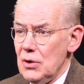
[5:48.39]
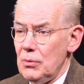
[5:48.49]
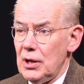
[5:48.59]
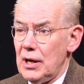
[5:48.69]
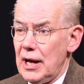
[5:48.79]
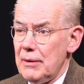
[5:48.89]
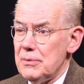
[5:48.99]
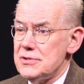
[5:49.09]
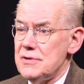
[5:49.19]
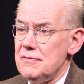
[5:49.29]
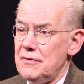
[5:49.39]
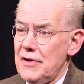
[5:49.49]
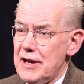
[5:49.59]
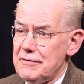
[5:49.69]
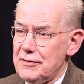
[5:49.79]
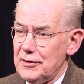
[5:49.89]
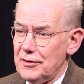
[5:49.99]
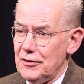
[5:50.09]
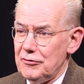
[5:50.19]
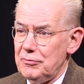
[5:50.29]
Well, I was in favor
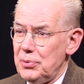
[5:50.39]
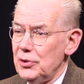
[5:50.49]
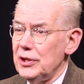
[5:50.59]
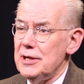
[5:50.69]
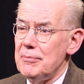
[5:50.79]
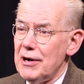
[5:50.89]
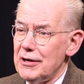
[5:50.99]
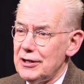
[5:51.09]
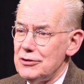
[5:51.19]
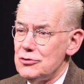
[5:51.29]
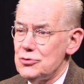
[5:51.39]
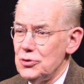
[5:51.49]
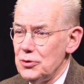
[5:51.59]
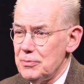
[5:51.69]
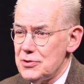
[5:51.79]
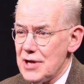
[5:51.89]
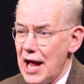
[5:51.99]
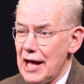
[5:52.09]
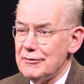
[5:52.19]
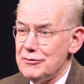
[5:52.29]
of pulling American troops
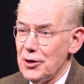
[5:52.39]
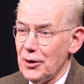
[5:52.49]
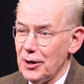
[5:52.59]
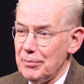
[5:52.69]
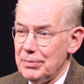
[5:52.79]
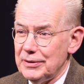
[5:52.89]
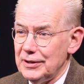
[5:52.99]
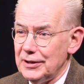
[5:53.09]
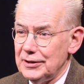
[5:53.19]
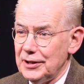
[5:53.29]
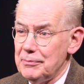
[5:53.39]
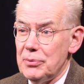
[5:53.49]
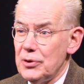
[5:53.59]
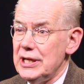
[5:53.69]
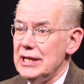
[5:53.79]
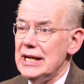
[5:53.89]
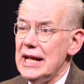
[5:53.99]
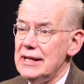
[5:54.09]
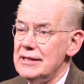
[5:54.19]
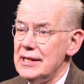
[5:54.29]
out of Europe and putting an
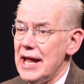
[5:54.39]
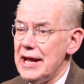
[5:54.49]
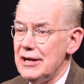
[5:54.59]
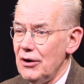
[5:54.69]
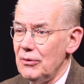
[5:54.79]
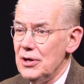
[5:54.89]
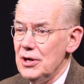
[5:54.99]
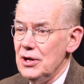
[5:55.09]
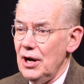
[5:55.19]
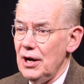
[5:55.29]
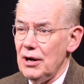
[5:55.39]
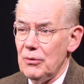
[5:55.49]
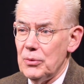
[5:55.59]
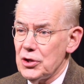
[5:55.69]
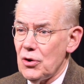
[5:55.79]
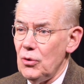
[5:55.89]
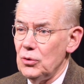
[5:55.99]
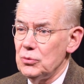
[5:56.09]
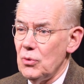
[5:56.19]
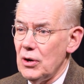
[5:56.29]
end to NATO when the
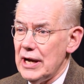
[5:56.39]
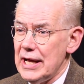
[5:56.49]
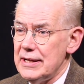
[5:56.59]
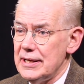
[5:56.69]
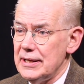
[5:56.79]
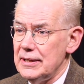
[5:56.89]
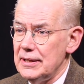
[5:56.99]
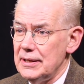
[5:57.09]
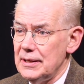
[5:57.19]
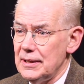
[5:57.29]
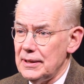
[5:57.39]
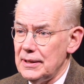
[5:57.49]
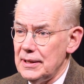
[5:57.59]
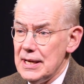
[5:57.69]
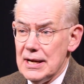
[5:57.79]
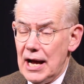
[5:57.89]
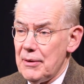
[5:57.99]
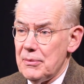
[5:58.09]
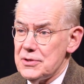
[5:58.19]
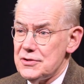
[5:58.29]
Cold War ended.
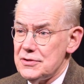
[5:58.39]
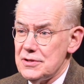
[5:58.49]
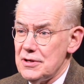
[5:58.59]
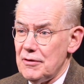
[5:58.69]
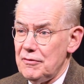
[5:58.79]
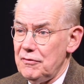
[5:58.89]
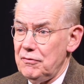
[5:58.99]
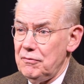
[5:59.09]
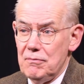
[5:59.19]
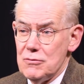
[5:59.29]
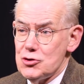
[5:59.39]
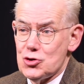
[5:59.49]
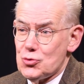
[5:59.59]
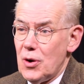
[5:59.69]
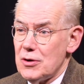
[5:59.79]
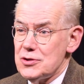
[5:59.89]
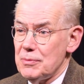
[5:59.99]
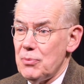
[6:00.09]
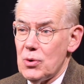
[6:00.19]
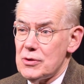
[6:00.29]
I was a strong
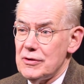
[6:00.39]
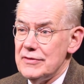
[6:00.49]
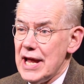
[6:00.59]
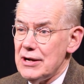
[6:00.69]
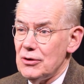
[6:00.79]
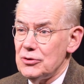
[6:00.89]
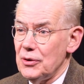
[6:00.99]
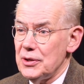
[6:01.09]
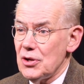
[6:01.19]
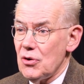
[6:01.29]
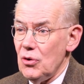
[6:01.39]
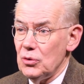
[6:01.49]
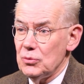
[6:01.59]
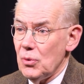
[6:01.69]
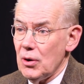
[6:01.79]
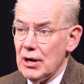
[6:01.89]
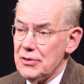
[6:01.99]
supporter of NATO during the Cold War.